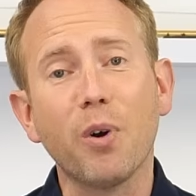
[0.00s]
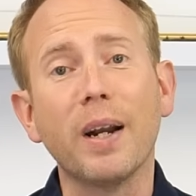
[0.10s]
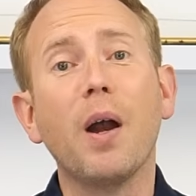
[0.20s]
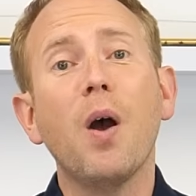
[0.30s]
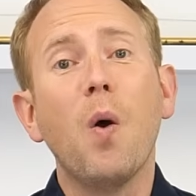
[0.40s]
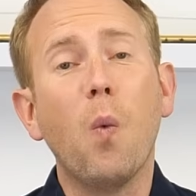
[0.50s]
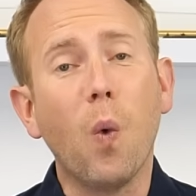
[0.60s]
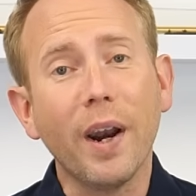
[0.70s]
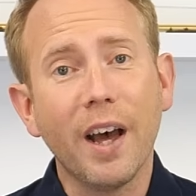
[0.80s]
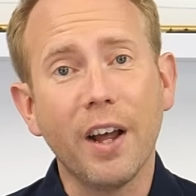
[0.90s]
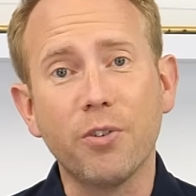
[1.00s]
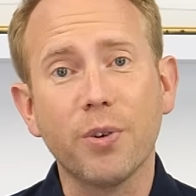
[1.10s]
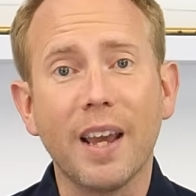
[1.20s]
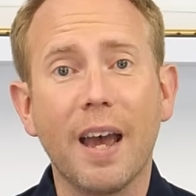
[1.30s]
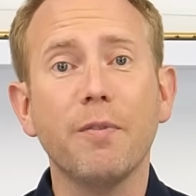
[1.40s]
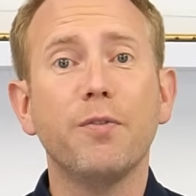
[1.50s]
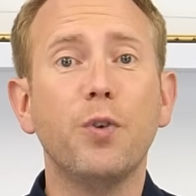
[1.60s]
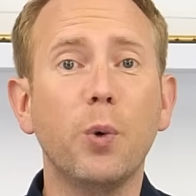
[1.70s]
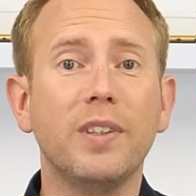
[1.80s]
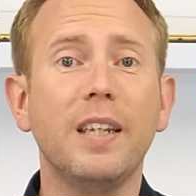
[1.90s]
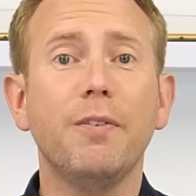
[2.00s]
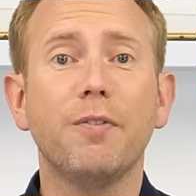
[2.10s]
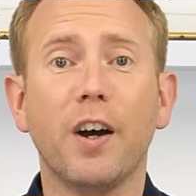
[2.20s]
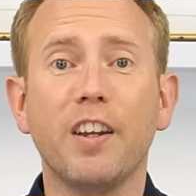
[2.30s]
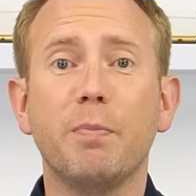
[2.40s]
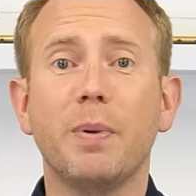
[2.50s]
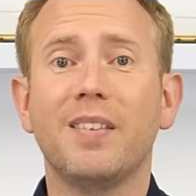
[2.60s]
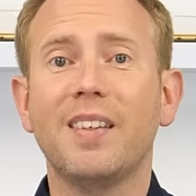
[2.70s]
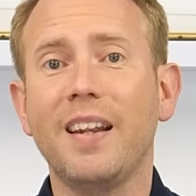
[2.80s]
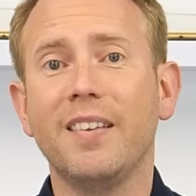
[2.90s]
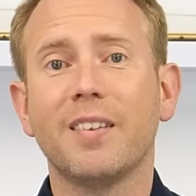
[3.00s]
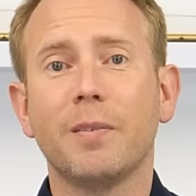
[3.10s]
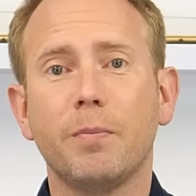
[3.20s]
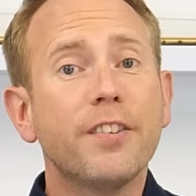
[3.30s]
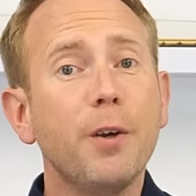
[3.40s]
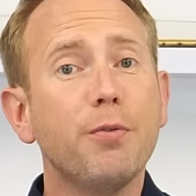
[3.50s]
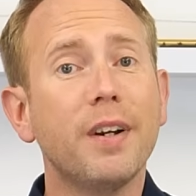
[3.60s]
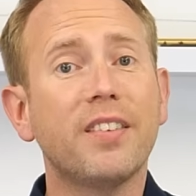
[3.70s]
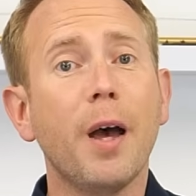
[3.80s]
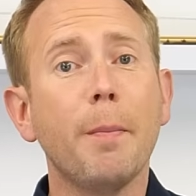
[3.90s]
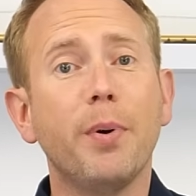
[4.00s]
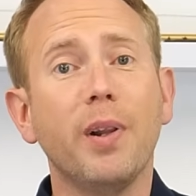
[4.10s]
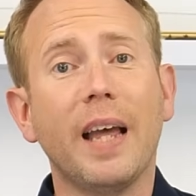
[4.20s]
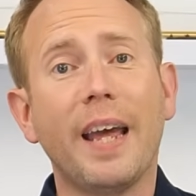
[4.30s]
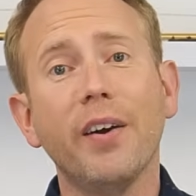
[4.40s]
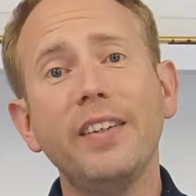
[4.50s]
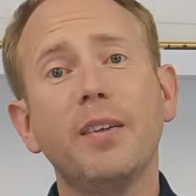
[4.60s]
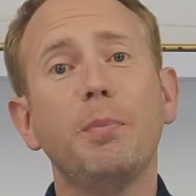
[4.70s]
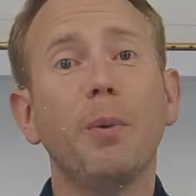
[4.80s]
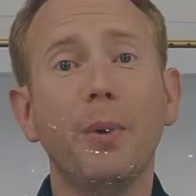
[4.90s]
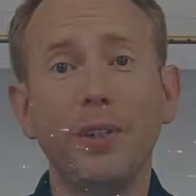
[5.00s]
right, 145%. So for example, an item that would